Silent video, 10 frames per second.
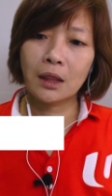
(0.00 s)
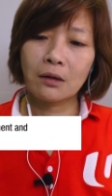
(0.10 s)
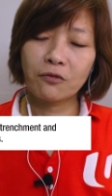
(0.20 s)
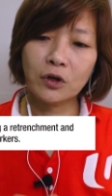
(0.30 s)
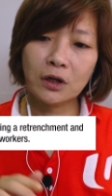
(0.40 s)

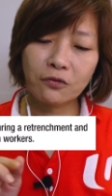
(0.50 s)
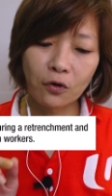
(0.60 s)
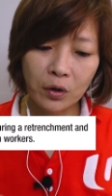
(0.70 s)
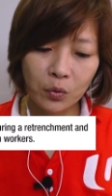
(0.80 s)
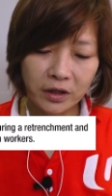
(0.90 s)
For the
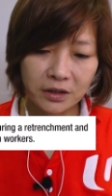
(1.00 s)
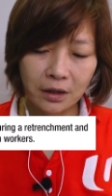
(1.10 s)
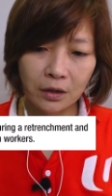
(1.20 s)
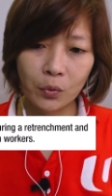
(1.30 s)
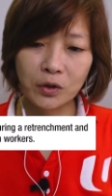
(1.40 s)
foreign workers
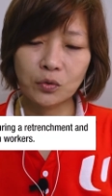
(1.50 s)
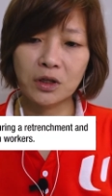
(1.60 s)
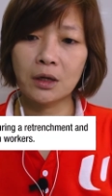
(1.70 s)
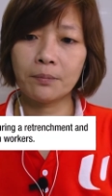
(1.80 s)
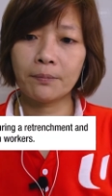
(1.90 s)
that you want to
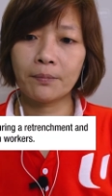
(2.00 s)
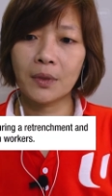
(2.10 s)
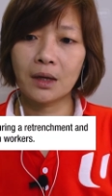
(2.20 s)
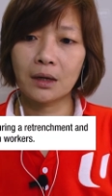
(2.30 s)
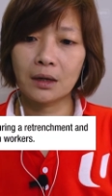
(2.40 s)
keep,
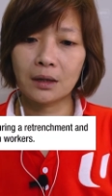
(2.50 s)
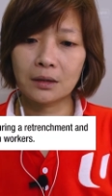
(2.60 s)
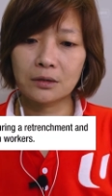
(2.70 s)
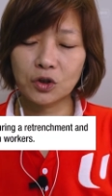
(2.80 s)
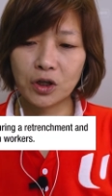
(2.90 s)
uh,
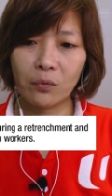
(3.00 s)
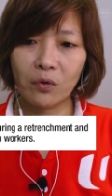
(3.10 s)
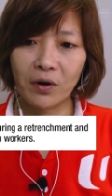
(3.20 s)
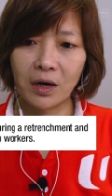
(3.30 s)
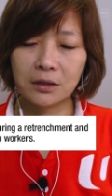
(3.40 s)
share
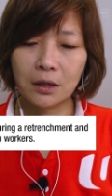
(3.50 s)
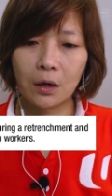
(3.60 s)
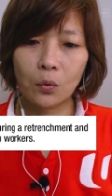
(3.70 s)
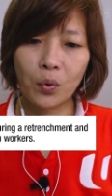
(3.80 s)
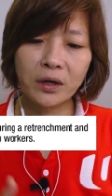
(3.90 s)
with us
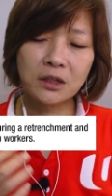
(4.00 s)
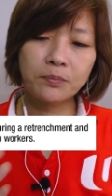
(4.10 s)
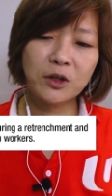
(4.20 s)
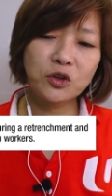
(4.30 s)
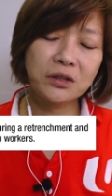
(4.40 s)
what
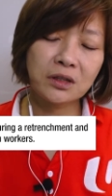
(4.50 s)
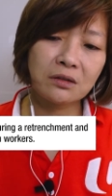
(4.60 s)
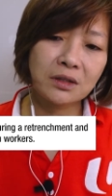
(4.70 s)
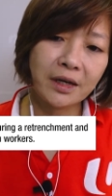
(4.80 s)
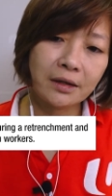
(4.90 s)
special
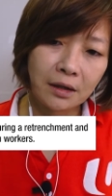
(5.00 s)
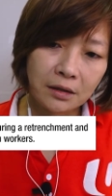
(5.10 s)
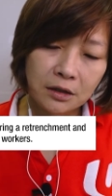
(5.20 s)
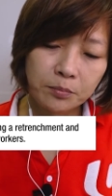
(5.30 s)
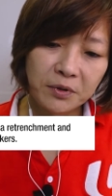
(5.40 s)
skill set that
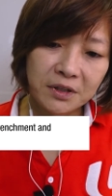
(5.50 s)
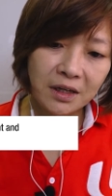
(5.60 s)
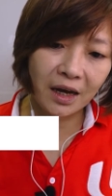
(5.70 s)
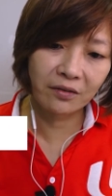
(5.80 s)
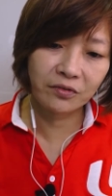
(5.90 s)
this person
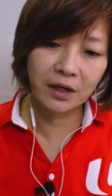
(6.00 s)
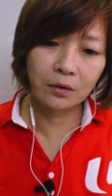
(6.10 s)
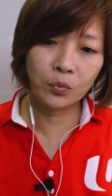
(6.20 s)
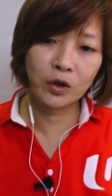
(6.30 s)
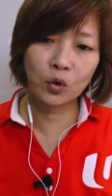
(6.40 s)
have that
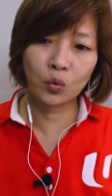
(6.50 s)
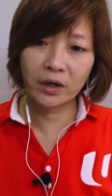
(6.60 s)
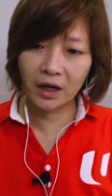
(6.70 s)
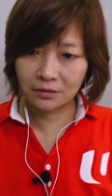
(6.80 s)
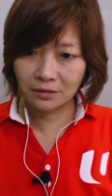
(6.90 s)
we don't
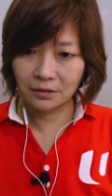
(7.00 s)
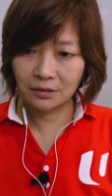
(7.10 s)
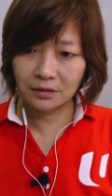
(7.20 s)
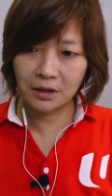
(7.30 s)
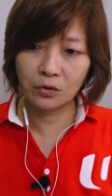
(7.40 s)
have
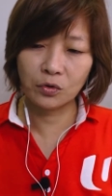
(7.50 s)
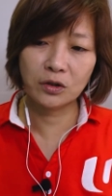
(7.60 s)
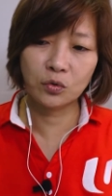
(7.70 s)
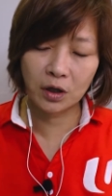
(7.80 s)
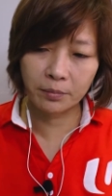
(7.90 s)
that you need
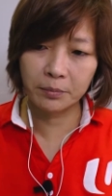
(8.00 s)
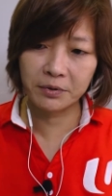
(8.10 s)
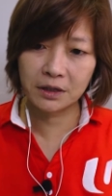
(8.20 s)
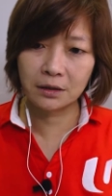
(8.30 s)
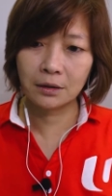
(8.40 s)
to keep the
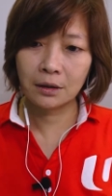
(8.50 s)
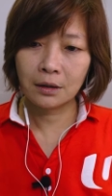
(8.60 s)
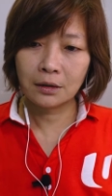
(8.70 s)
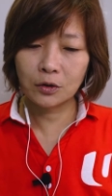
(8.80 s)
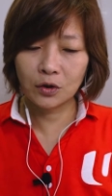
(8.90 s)
person.
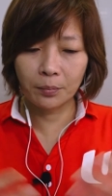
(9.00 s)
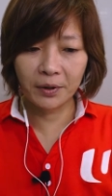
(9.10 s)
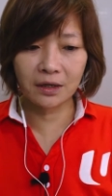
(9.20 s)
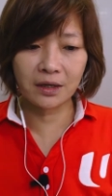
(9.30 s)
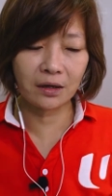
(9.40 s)
So
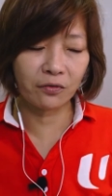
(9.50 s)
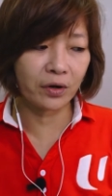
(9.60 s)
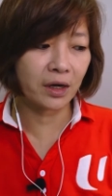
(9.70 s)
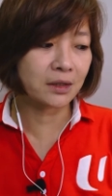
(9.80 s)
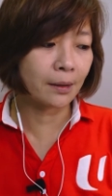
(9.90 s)
typically, I give you
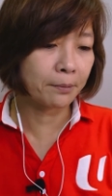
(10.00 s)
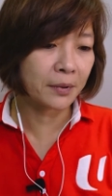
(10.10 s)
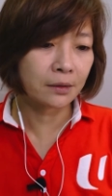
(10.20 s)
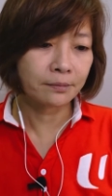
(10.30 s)
an example.